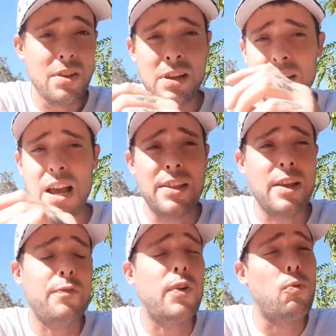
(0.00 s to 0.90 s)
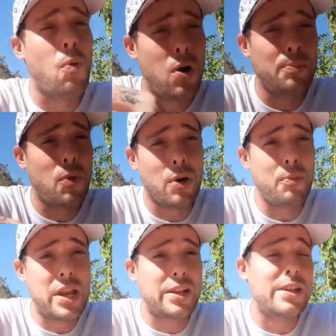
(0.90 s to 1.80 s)
because I think for one
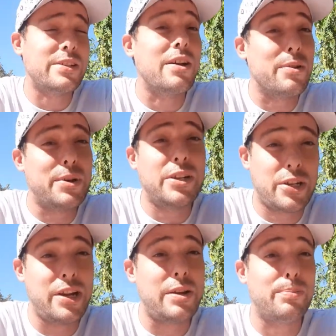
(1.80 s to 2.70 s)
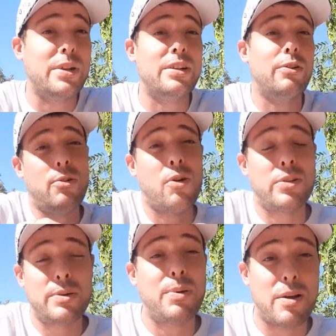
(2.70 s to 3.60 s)
more week he's going to be cheap, and it'll
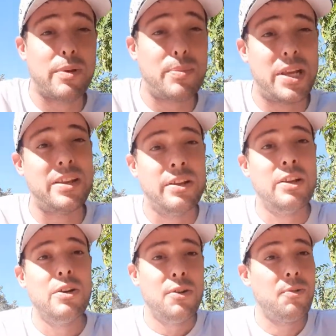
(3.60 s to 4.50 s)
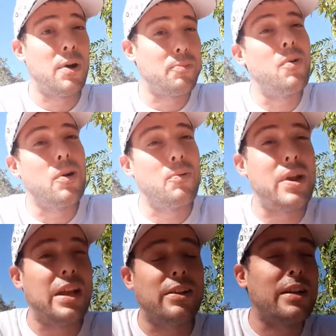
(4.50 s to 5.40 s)
only probably be one more
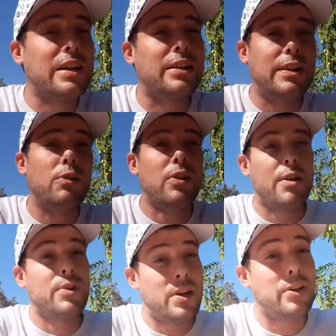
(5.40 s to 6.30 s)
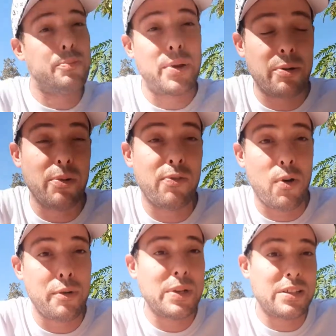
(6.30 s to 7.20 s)
week. Like, he'll have another big
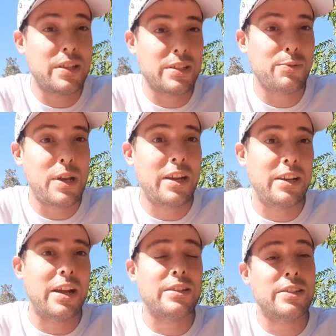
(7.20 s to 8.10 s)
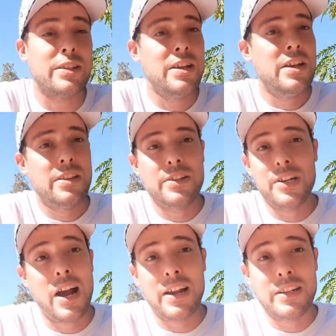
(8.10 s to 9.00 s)
performance this week against the
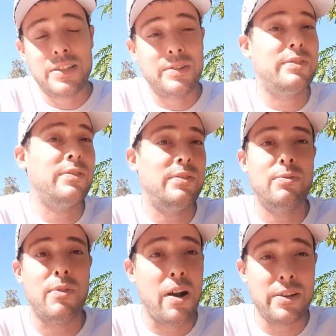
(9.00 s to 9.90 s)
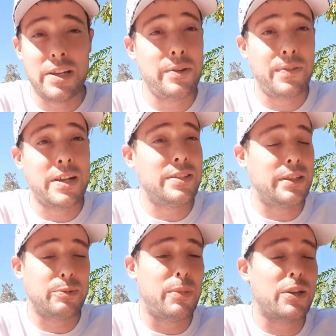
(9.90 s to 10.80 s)
Giants. Run
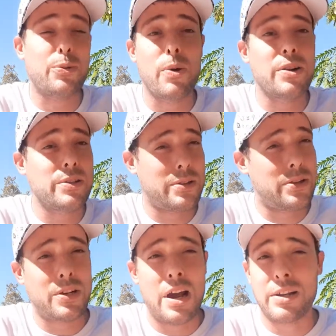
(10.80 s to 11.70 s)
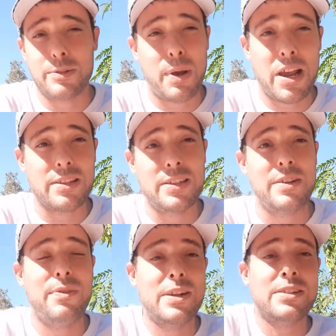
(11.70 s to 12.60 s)
defense is much worse than the Giants' pass
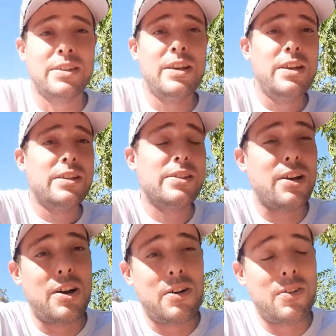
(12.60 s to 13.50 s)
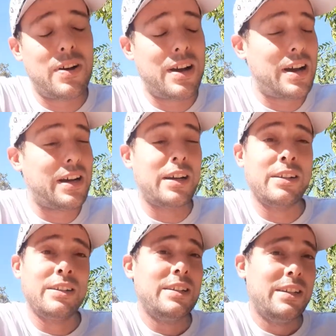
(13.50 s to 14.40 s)
defense. So, uh,